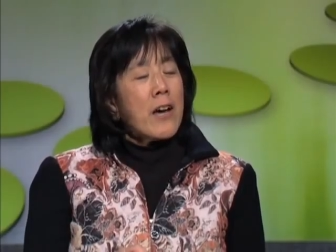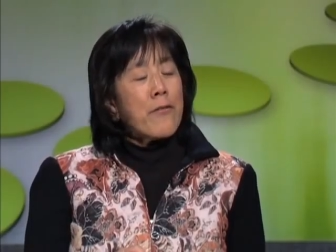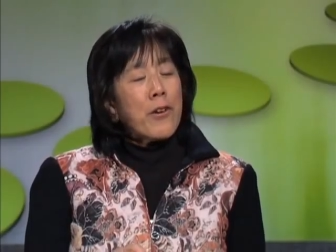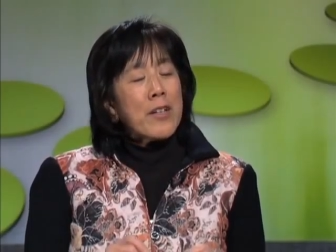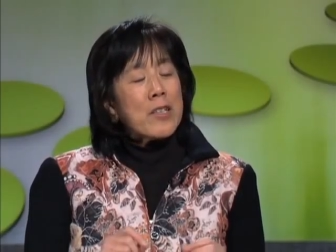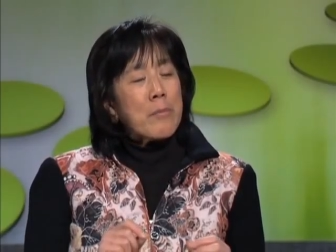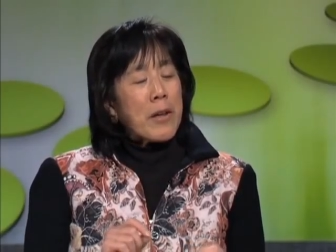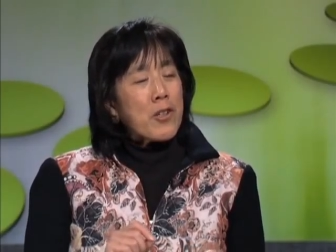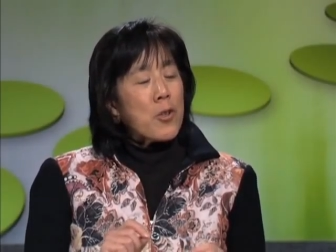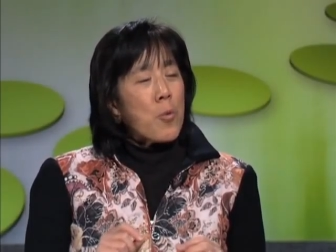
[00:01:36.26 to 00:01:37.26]
a very
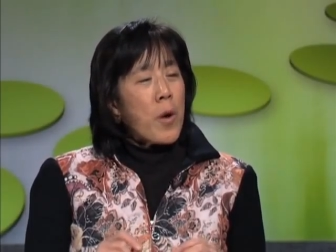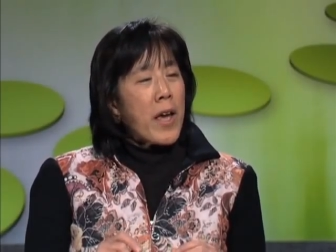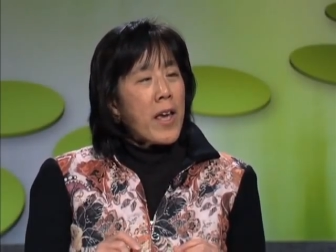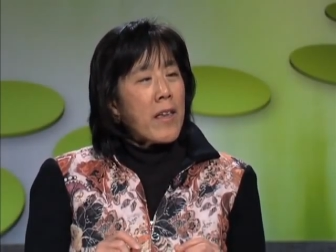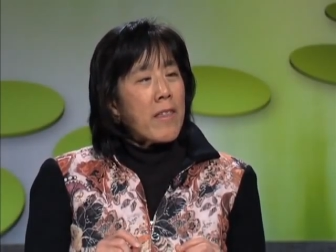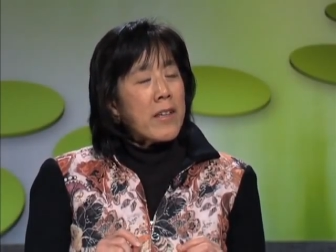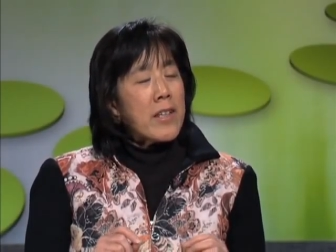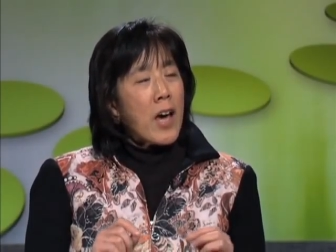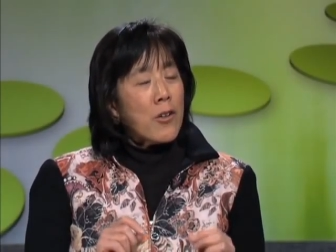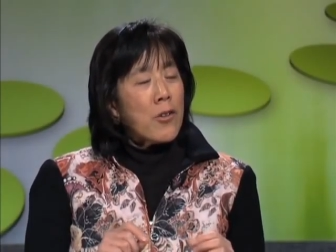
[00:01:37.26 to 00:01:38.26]
special way that
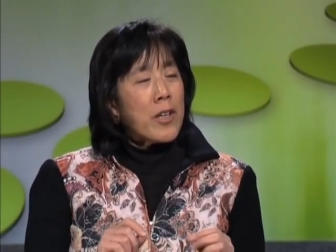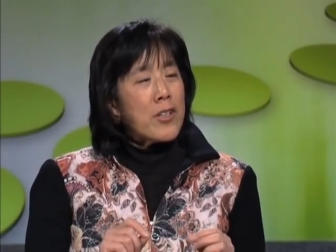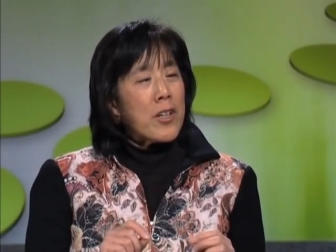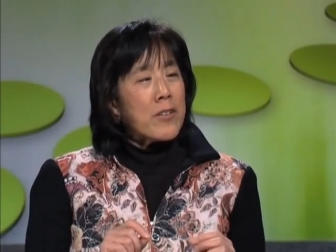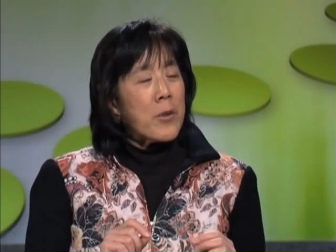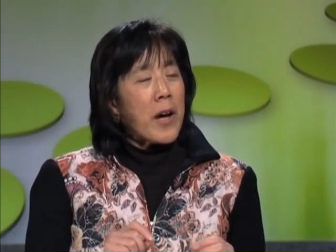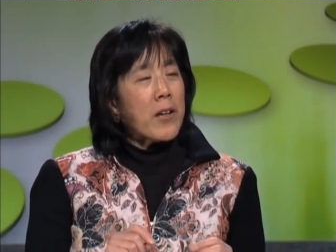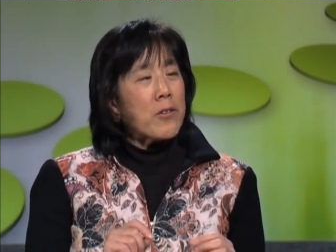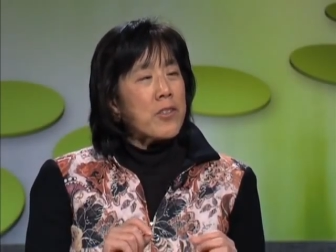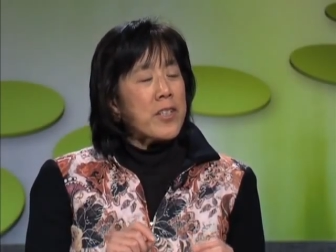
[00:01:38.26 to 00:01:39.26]
not only does
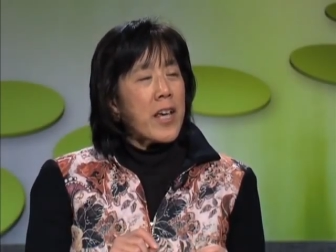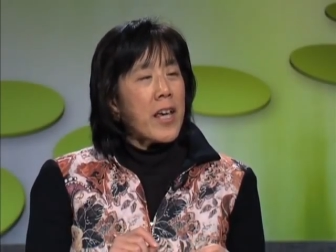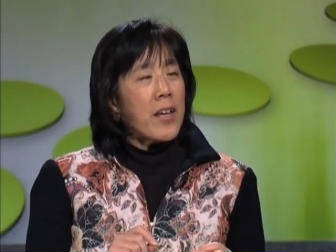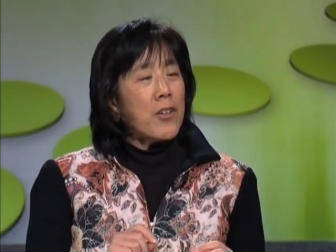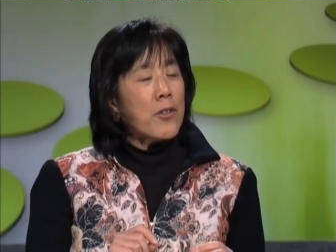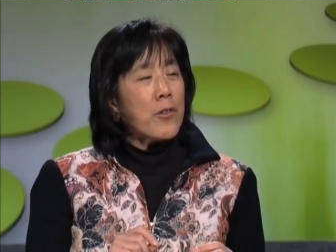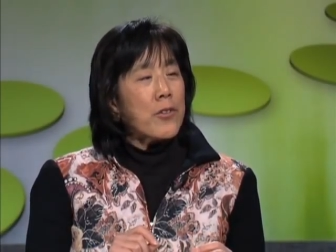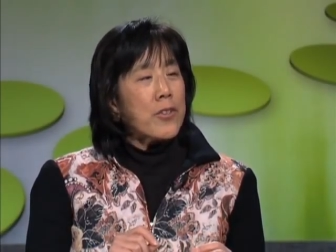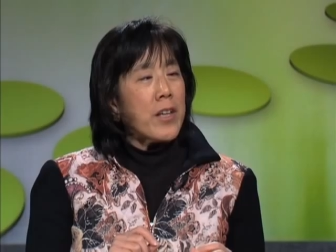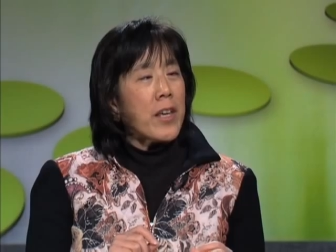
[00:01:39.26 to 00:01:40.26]
Ohio State
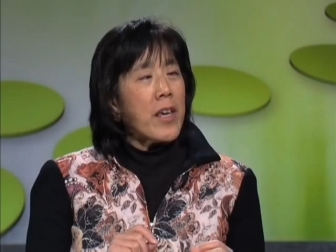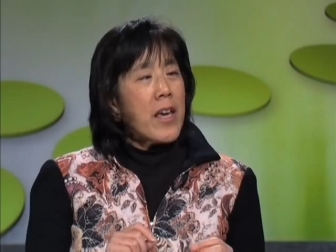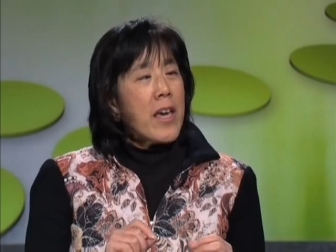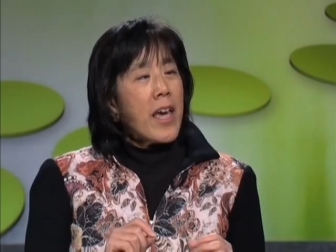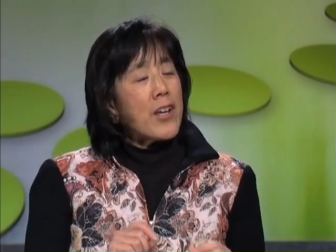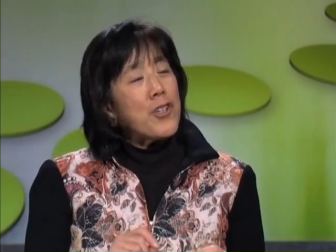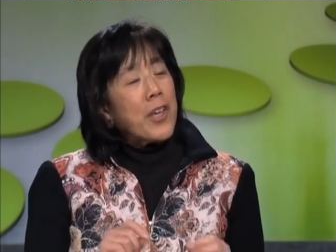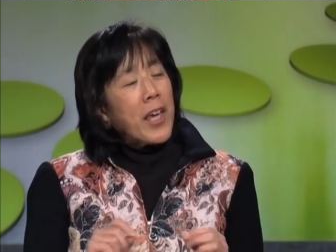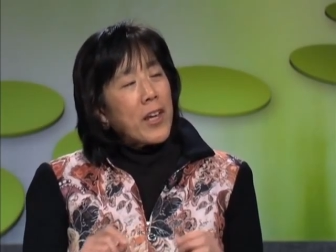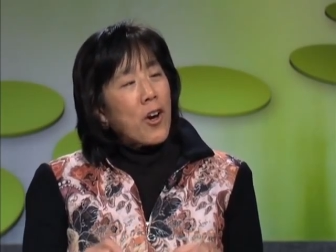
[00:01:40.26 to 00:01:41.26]
University
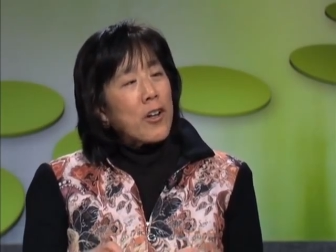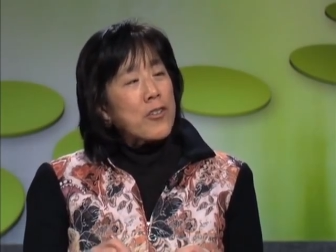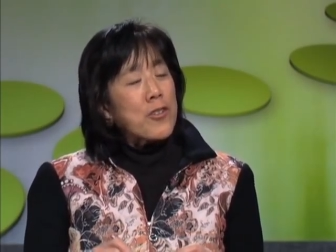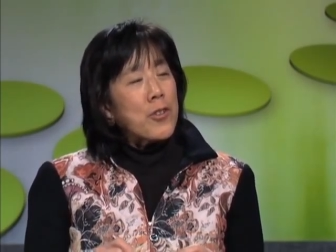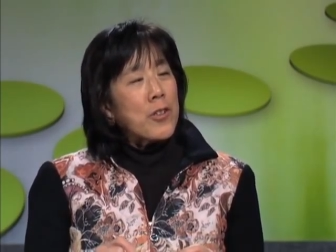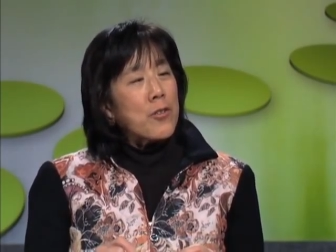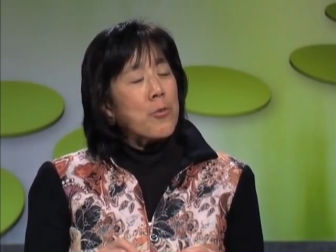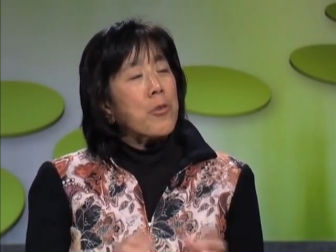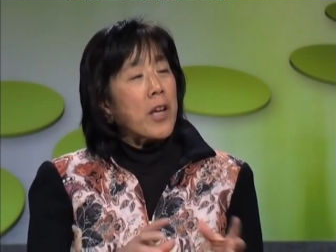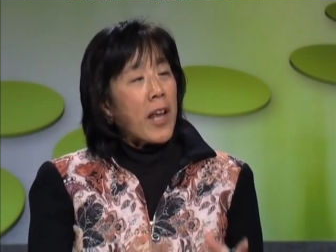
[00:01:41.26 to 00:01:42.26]
educate our students
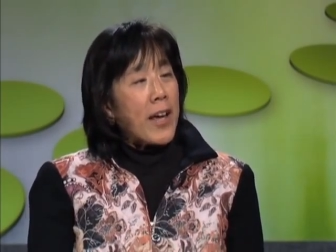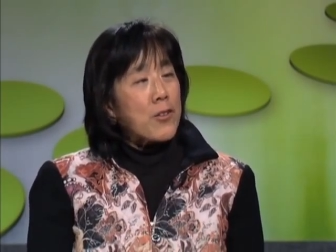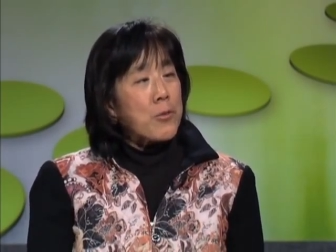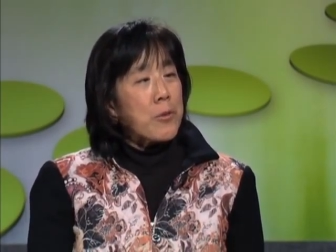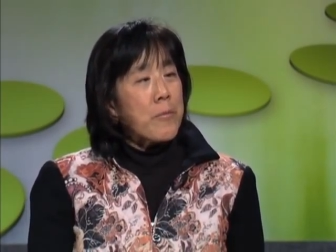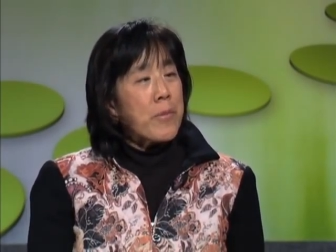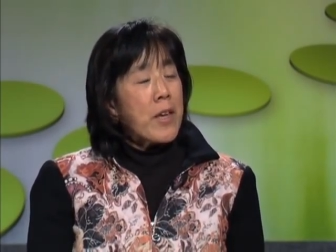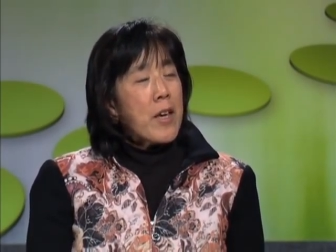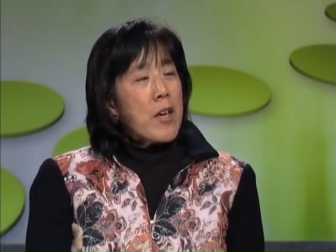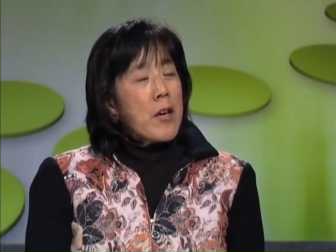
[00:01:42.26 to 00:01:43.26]
through the classroom,
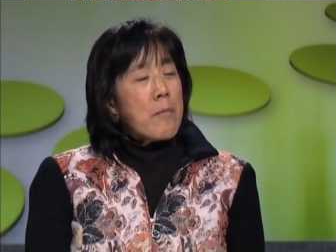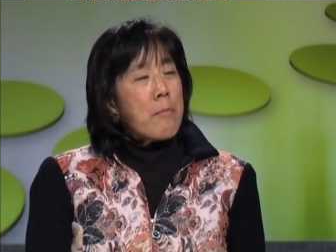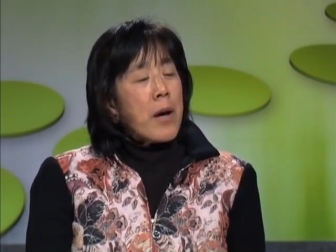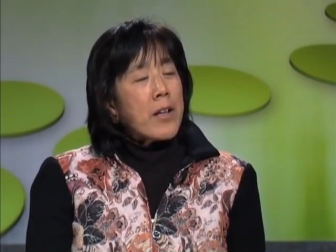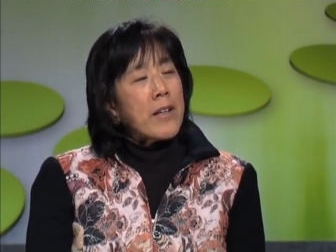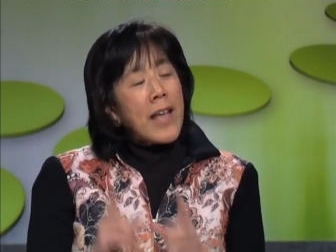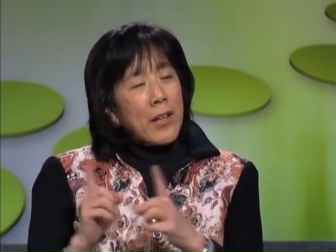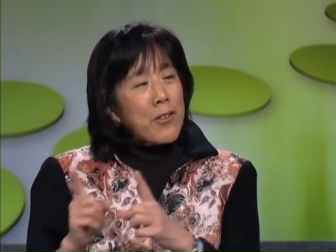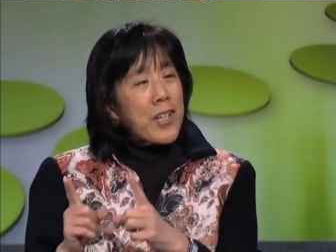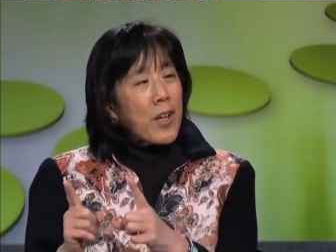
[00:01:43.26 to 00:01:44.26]
but
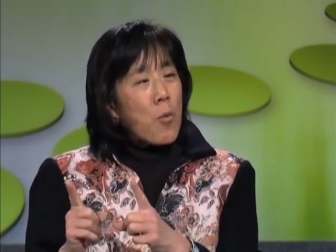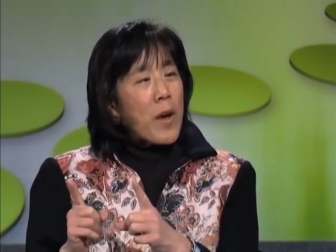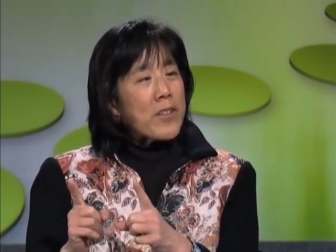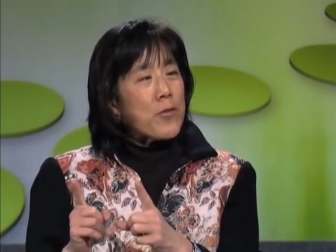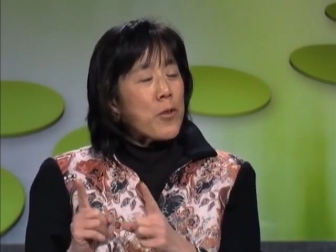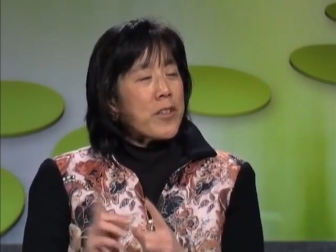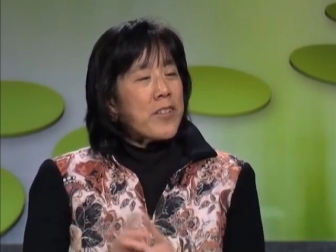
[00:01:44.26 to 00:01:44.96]
Nanotech West, for